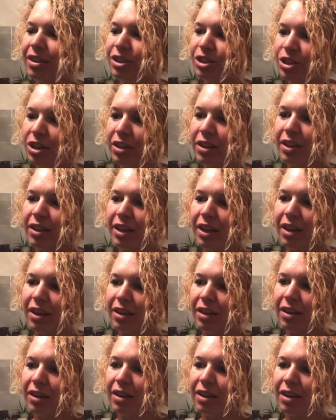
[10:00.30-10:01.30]
junk
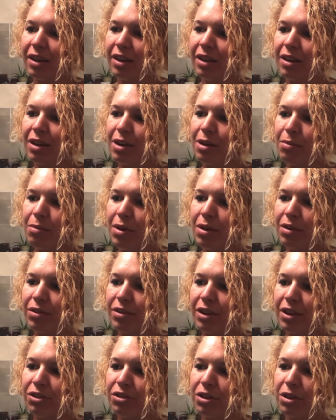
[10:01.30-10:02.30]
again. I
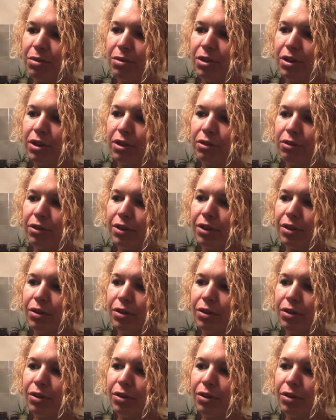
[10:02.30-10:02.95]
was actually working for